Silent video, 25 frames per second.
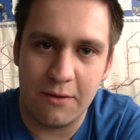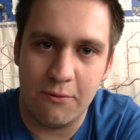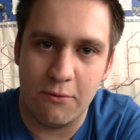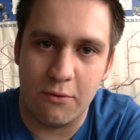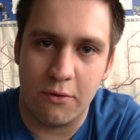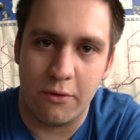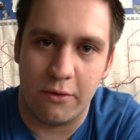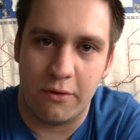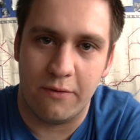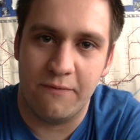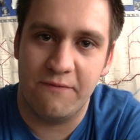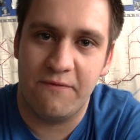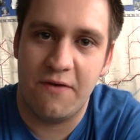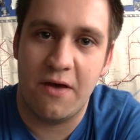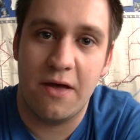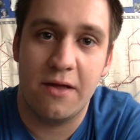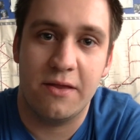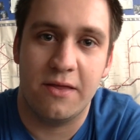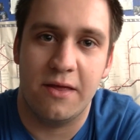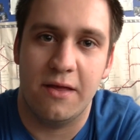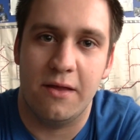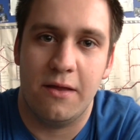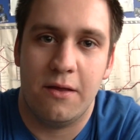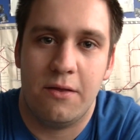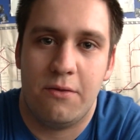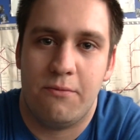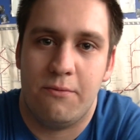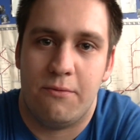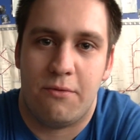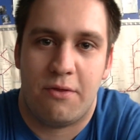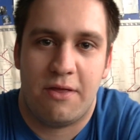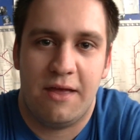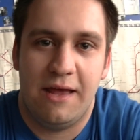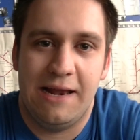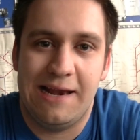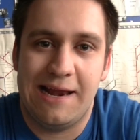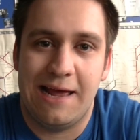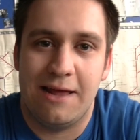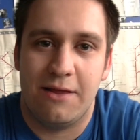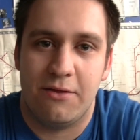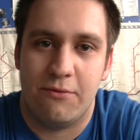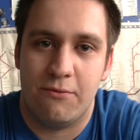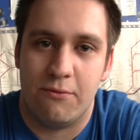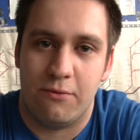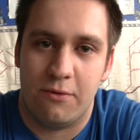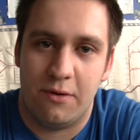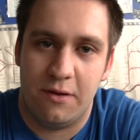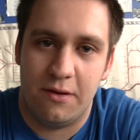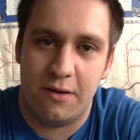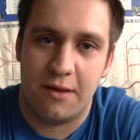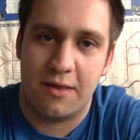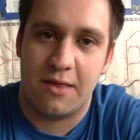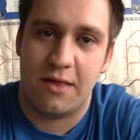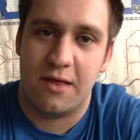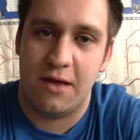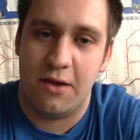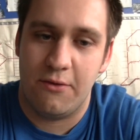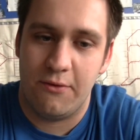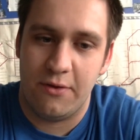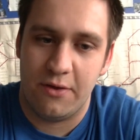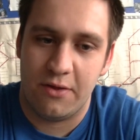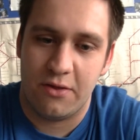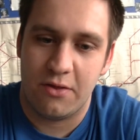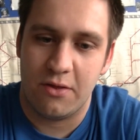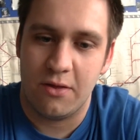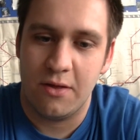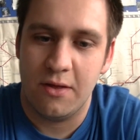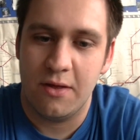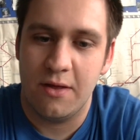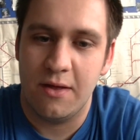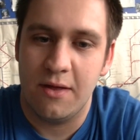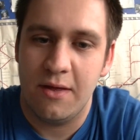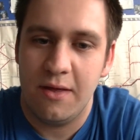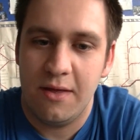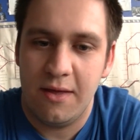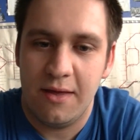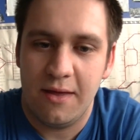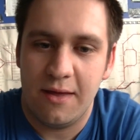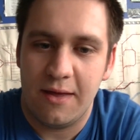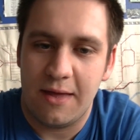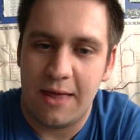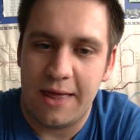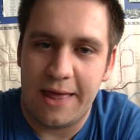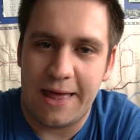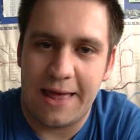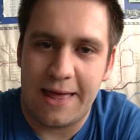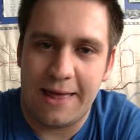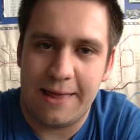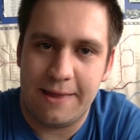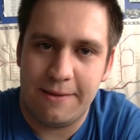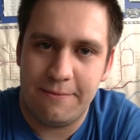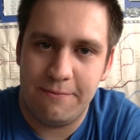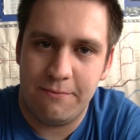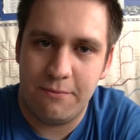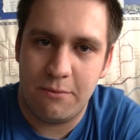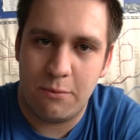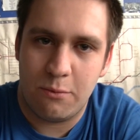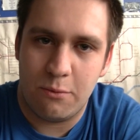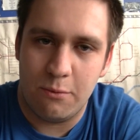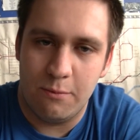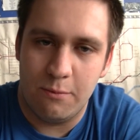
all got converted, as we'll see later on in the series. And